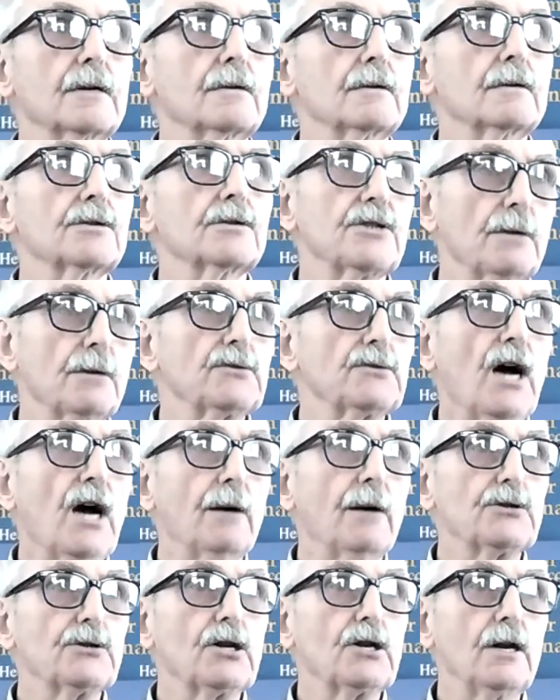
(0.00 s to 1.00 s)

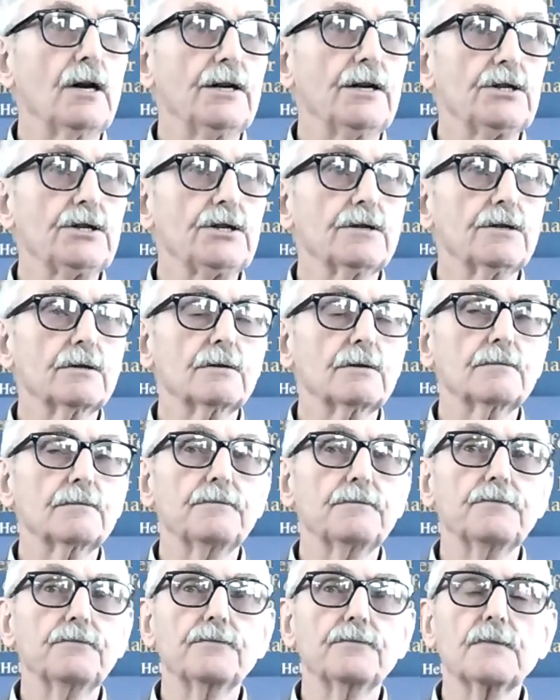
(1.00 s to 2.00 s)
sometimes at least.
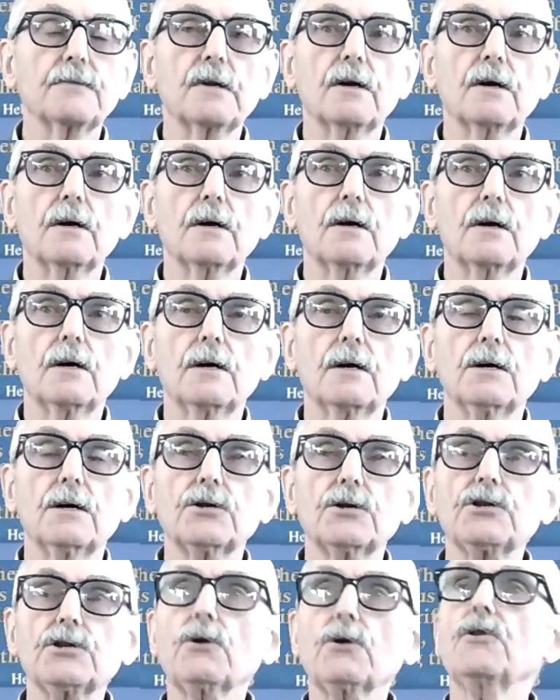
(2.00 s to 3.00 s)

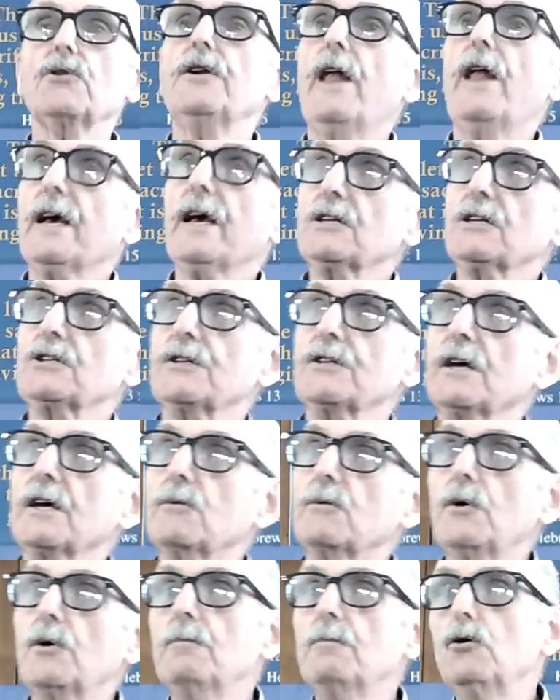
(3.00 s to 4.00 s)
So the next thing
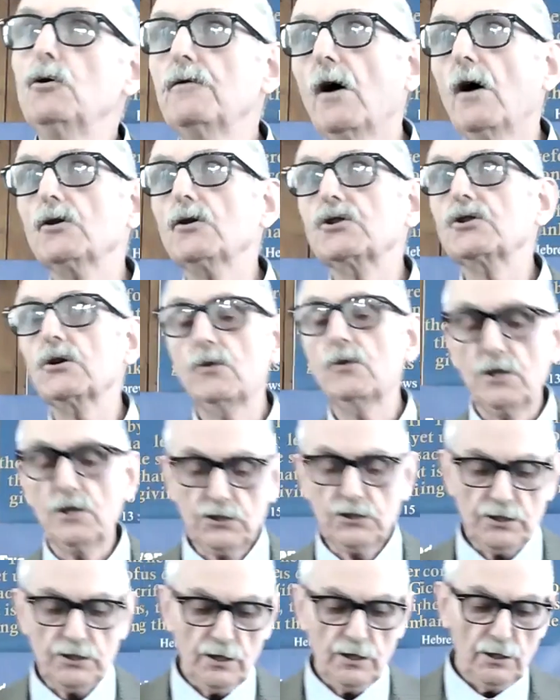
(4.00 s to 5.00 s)
we move on to
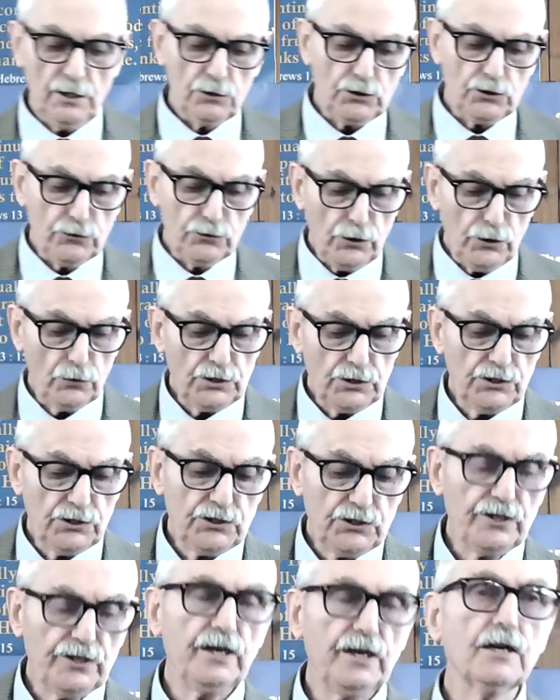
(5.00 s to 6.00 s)
is to notice
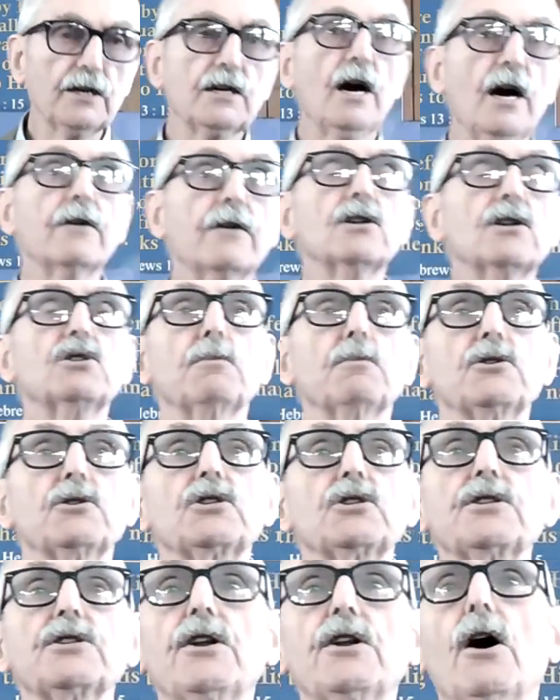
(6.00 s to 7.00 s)
the encouragements
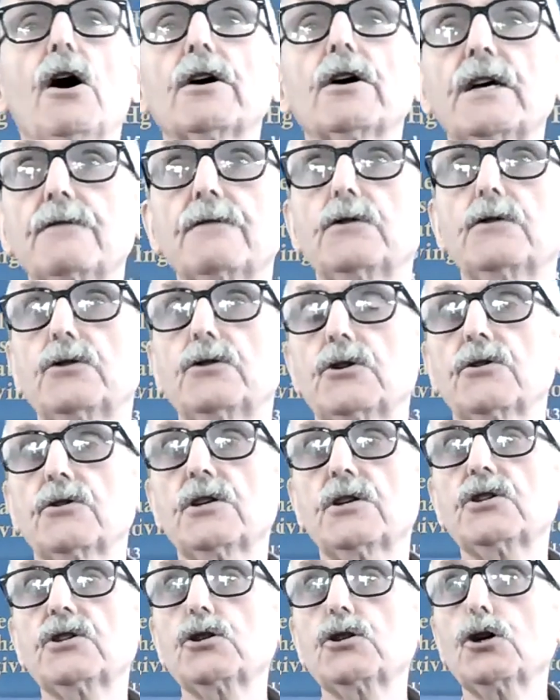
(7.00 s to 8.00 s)
that are given to
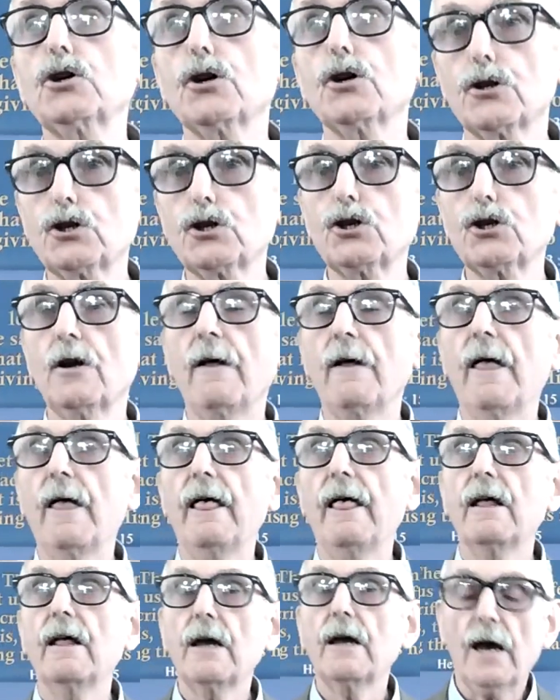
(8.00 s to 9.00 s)
this church,
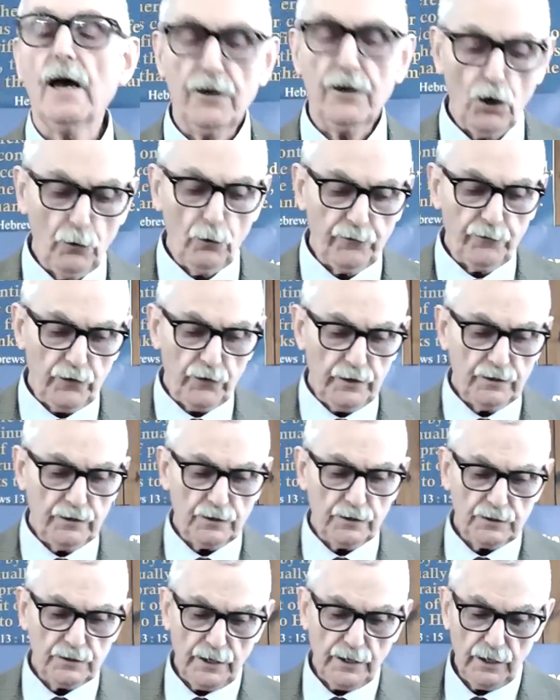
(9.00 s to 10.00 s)
and hopefully
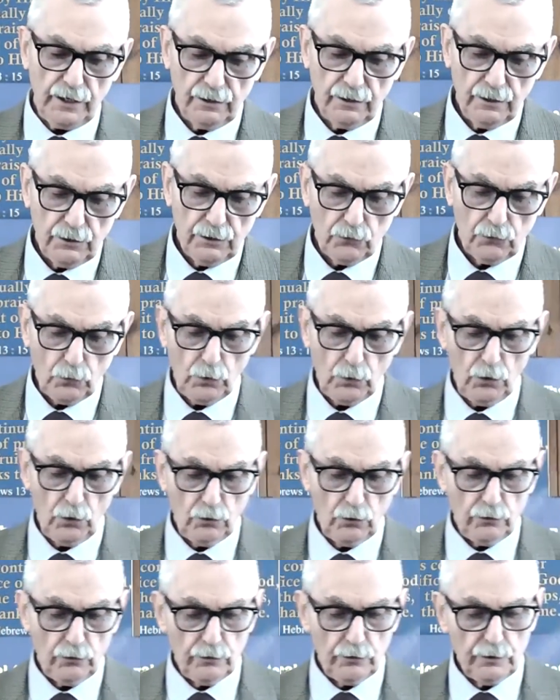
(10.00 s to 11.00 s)
that they
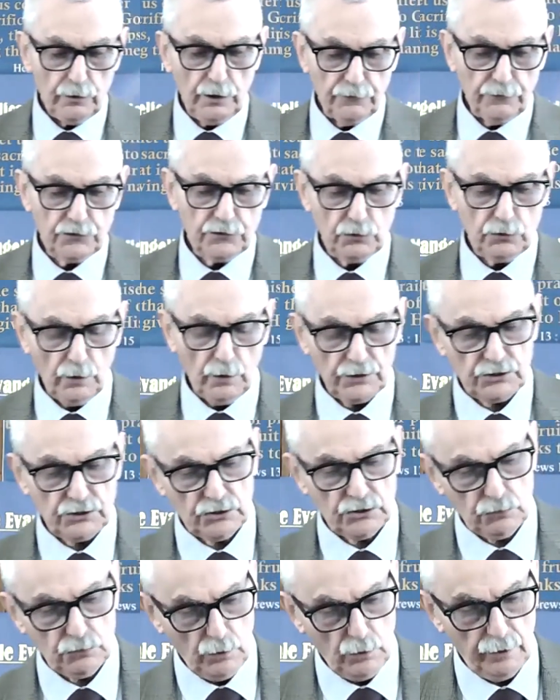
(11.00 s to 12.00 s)
will give to us
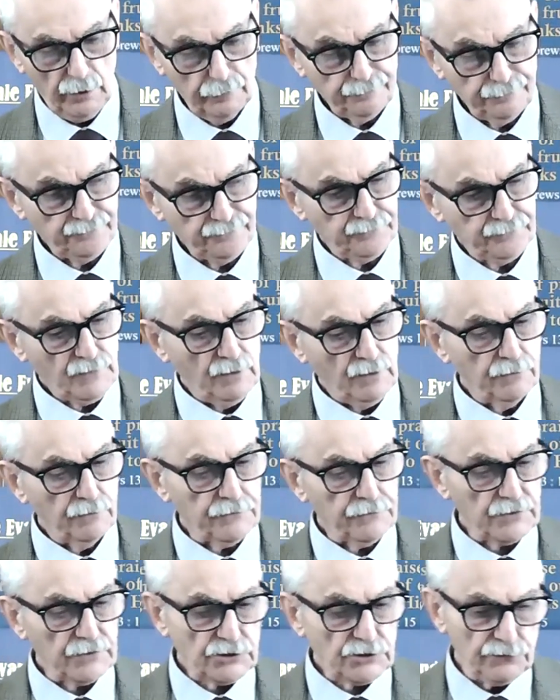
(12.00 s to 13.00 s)
as well.
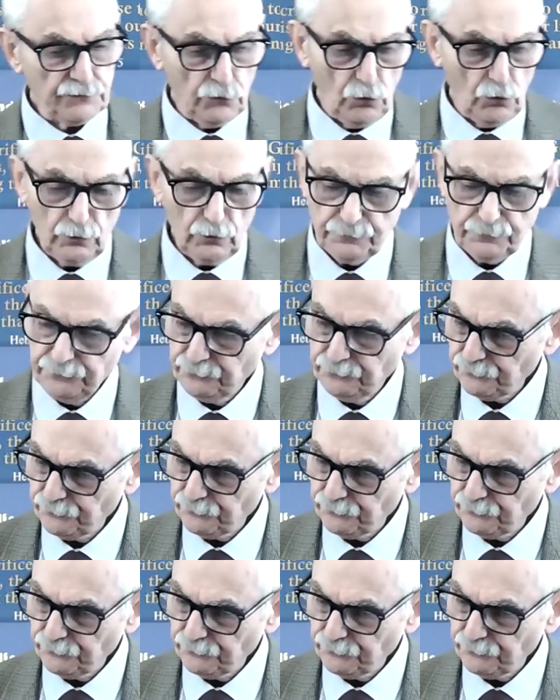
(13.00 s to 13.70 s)
First of all,